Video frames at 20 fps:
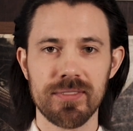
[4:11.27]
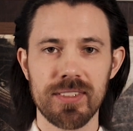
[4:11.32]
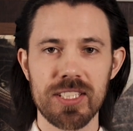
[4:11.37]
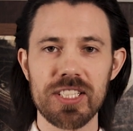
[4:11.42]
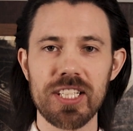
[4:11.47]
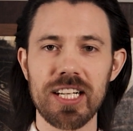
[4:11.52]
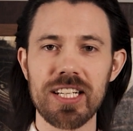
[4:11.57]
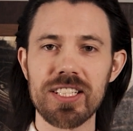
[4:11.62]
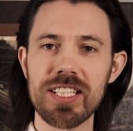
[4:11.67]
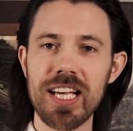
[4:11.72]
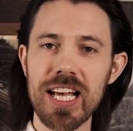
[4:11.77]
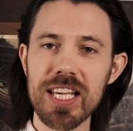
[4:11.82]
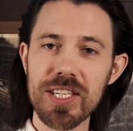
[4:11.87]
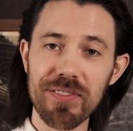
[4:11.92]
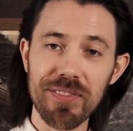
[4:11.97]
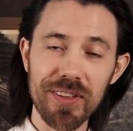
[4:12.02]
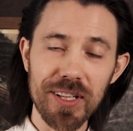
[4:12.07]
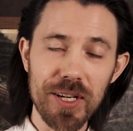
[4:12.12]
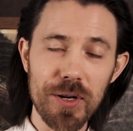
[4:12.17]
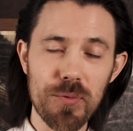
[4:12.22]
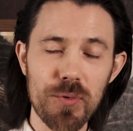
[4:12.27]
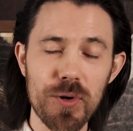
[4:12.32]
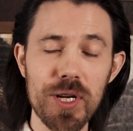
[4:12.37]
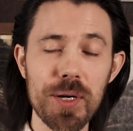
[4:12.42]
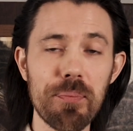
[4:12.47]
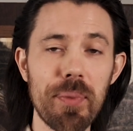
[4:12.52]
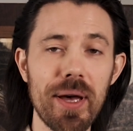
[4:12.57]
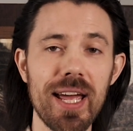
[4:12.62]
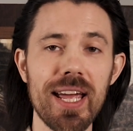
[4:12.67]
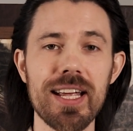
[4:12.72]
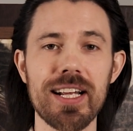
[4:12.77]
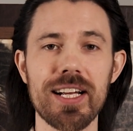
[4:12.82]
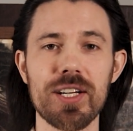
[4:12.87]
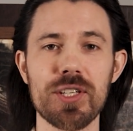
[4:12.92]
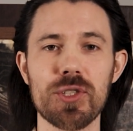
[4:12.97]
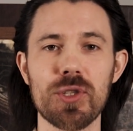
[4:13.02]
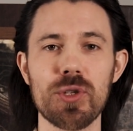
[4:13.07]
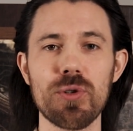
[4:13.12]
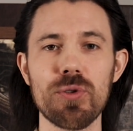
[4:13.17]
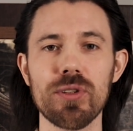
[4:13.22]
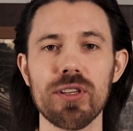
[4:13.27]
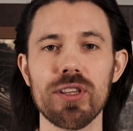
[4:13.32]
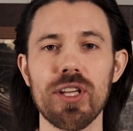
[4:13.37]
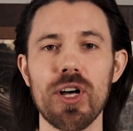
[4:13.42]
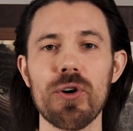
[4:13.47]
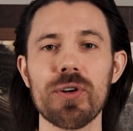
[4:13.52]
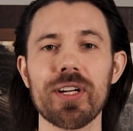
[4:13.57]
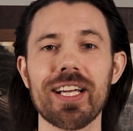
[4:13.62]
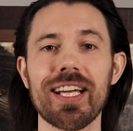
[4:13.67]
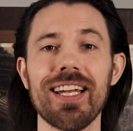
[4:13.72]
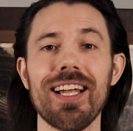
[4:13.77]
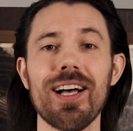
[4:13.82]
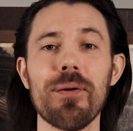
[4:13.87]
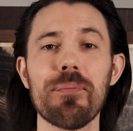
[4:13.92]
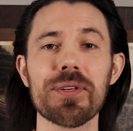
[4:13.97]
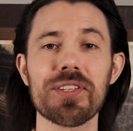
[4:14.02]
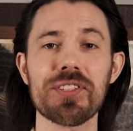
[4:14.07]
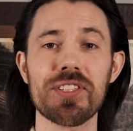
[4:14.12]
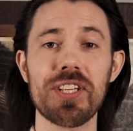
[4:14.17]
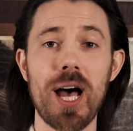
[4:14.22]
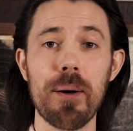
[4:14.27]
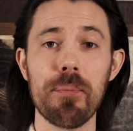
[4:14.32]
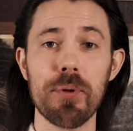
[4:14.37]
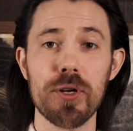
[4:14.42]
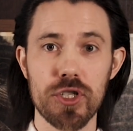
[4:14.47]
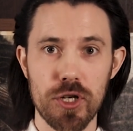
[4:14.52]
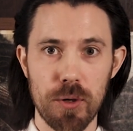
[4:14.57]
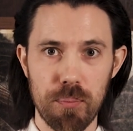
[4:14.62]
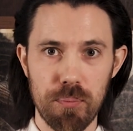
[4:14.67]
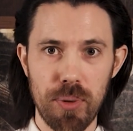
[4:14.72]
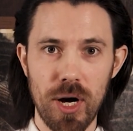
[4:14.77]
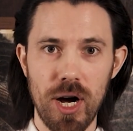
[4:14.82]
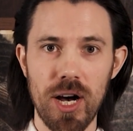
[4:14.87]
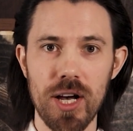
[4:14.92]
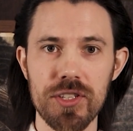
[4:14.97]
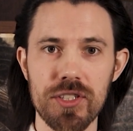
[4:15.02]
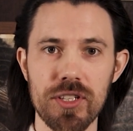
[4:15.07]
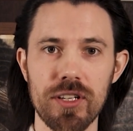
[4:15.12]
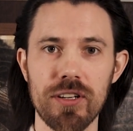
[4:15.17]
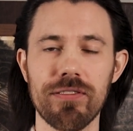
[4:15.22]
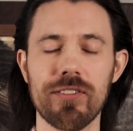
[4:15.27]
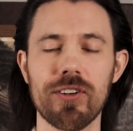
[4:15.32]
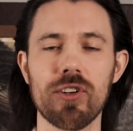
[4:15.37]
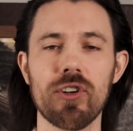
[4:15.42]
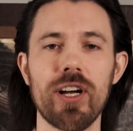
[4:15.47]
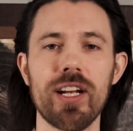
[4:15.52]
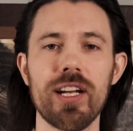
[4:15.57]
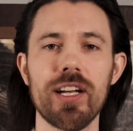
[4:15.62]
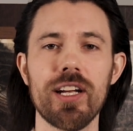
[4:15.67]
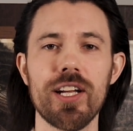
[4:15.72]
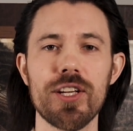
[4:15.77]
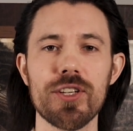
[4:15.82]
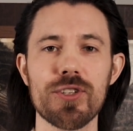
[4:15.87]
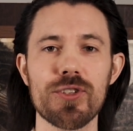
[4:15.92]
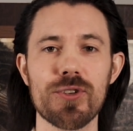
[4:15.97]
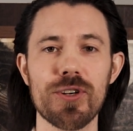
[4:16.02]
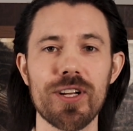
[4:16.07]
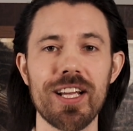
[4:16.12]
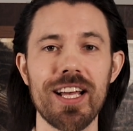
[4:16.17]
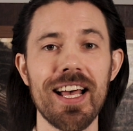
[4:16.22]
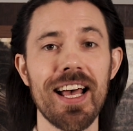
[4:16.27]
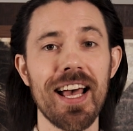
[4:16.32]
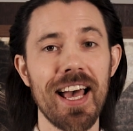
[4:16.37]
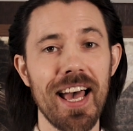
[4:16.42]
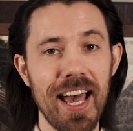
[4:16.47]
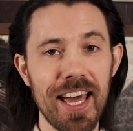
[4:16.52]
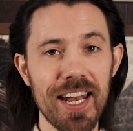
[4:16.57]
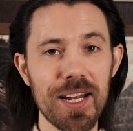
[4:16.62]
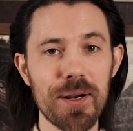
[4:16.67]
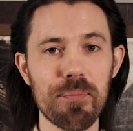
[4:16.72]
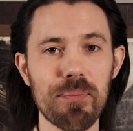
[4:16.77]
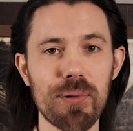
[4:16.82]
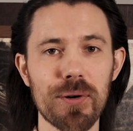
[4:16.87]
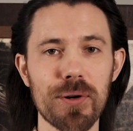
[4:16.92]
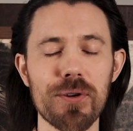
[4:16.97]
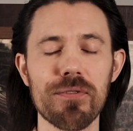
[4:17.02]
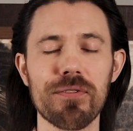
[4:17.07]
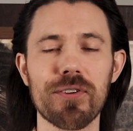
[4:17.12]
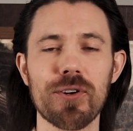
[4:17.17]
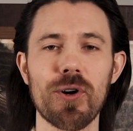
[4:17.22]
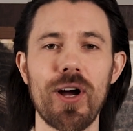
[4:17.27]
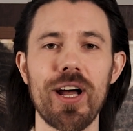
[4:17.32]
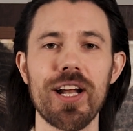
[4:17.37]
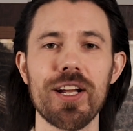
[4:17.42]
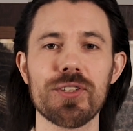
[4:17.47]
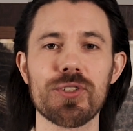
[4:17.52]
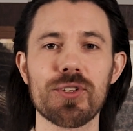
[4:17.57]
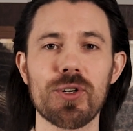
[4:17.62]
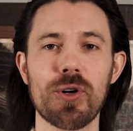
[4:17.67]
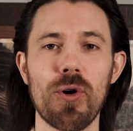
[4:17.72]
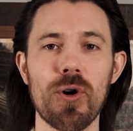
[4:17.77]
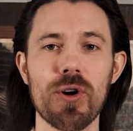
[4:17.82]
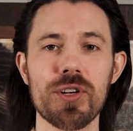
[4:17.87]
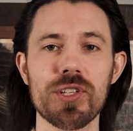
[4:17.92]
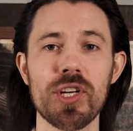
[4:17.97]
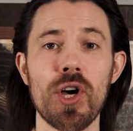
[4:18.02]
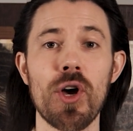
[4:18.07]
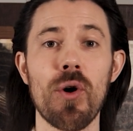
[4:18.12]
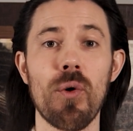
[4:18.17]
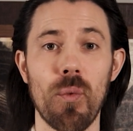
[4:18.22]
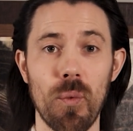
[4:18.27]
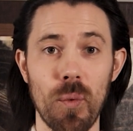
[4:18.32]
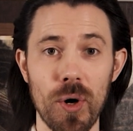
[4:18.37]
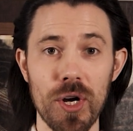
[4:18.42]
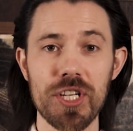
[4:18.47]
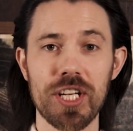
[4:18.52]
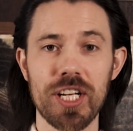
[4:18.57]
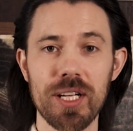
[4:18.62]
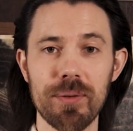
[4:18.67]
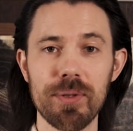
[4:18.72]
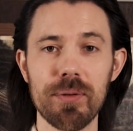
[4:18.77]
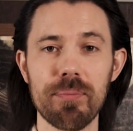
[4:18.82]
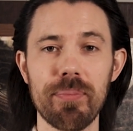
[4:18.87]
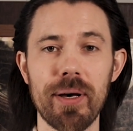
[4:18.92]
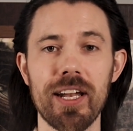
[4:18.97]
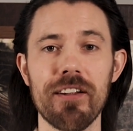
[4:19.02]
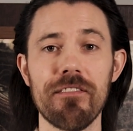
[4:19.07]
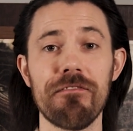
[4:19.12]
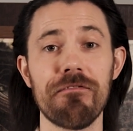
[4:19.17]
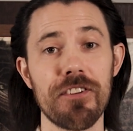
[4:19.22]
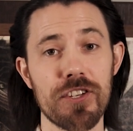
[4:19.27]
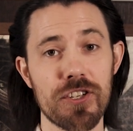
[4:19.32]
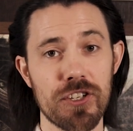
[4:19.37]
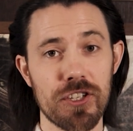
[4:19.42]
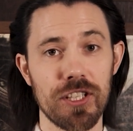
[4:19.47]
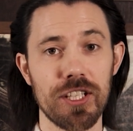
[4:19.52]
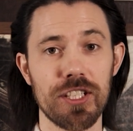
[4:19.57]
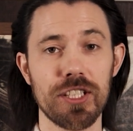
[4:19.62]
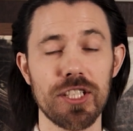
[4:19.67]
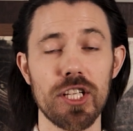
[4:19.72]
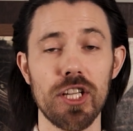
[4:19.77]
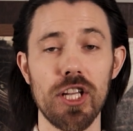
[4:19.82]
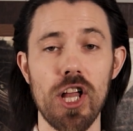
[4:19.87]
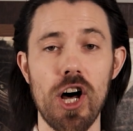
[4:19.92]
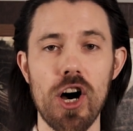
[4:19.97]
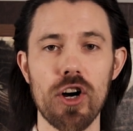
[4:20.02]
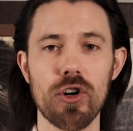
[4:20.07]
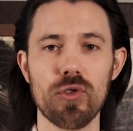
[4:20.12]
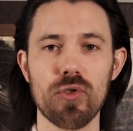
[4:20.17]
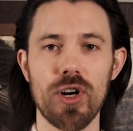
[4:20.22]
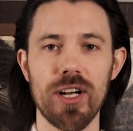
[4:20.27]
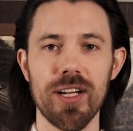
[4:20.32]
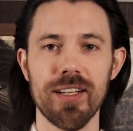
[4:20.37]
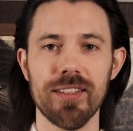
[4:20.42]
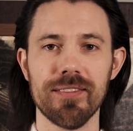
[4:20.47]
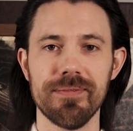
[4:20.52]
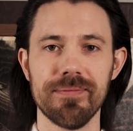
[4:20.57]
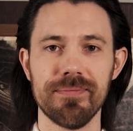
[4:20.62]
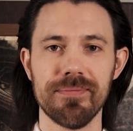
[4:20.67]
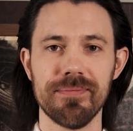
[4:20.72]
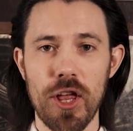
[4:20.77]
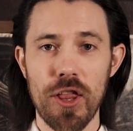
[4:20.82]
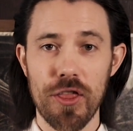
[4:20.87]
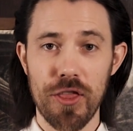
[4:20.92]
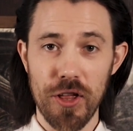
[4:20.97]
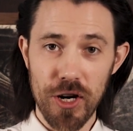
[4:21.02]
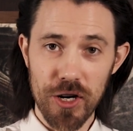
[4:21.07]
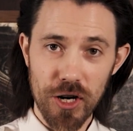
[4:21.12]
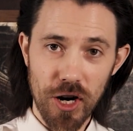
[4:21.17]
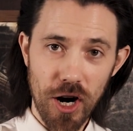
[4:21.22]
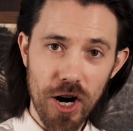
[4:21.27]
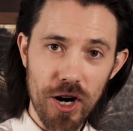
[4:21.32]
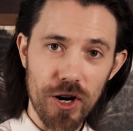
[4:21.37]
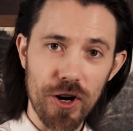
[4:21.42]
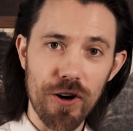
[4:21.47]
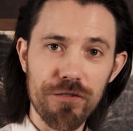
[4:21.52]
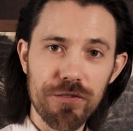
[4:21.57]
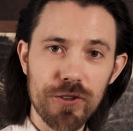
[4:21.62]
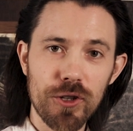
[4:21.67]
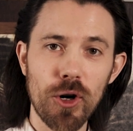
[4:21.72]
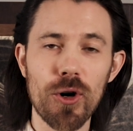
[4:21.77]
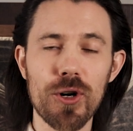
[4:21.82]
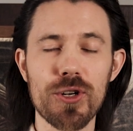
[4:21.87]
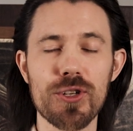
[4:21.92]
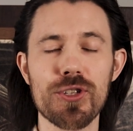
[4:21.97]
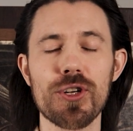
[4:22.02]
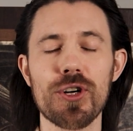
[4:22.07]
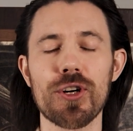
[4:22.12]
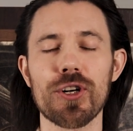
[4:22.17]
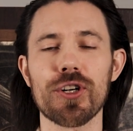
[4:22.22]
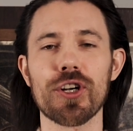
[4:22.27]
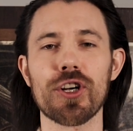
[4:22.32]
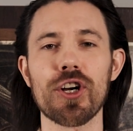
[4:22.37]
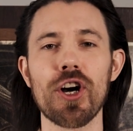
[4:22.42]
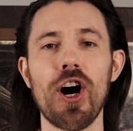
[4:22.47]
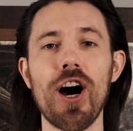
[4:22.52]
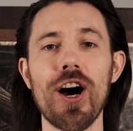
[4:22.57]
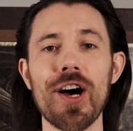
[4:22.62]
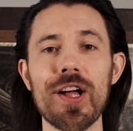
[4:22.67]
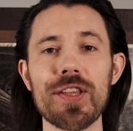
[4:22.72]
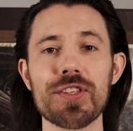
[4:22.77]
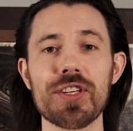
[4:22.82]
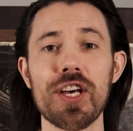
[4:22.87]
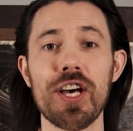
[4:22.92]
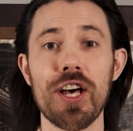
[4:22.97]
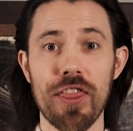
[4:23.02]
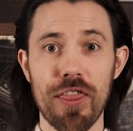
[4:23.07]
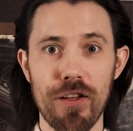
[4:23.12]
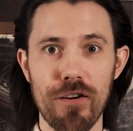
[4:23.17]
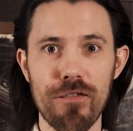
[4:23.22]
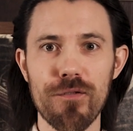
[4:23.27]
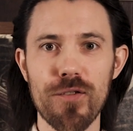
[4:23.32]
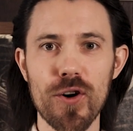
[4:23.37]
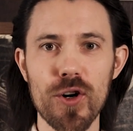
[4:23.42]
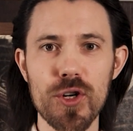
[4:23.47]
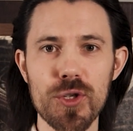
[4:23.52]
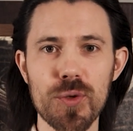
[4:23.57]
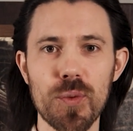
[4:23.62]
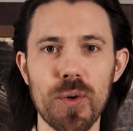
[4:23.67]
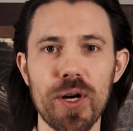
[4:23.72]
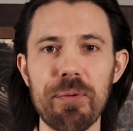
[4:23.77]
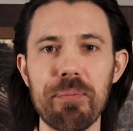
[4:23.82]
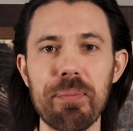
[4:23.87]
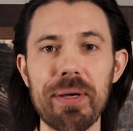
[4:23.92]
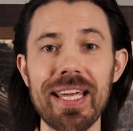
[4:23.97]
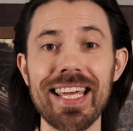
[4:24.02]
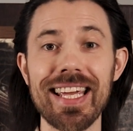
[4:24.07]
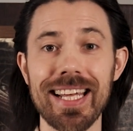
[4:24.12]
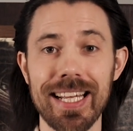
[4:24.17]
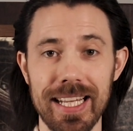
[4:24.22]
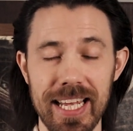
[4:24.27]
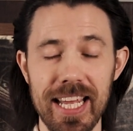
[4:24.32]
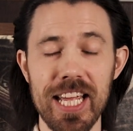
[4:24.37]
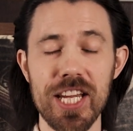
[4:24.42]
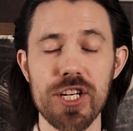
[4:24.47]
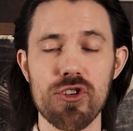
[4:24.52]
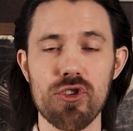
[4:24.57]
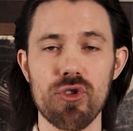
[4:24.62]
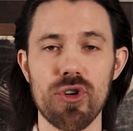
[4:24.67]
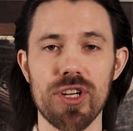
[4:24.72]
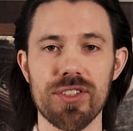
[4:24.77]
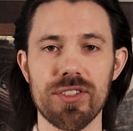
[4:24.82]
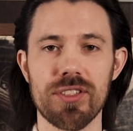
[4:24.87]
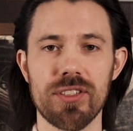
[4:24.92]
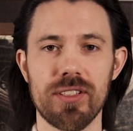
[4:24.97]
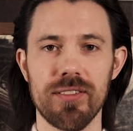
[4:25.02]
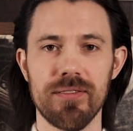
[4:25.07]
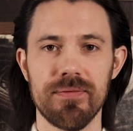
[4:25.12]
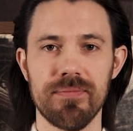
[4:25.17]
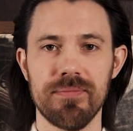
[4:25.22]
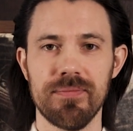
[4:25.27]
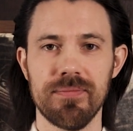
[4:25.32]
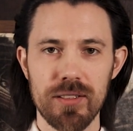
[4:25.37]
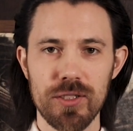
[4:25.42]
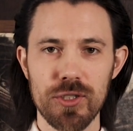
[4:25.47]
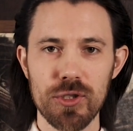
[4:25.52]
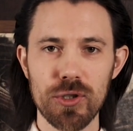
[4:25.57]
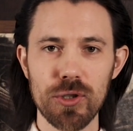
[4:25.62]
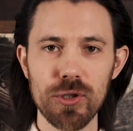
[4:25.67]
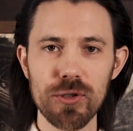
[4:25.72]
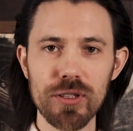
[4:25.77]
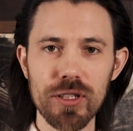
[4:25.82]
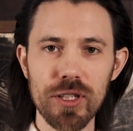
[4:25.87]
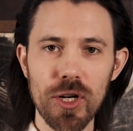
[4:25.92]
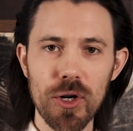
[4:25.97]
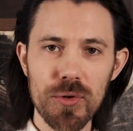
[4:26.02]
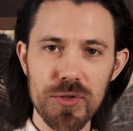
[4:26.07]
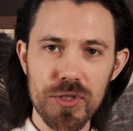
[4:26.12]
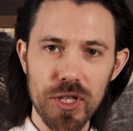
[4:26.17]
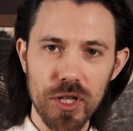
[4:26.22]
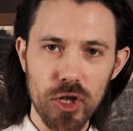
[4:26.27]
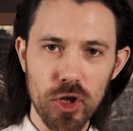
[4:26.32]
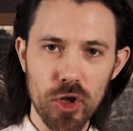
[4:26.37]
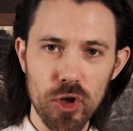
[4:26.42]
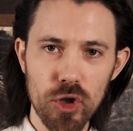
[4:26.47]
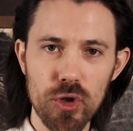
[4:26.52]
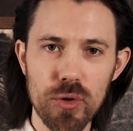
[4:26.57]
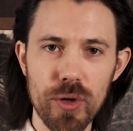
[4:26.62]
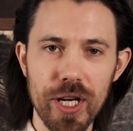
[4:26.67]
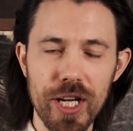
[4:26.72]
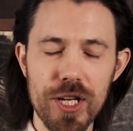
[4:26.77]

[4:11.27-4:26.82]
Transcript: Successfully repaying a student loan can help establish a positive credit history and improve credit scores, which can be beneficial in the long run. There are, of course, certain cons, the first one being interest. Student loans accrue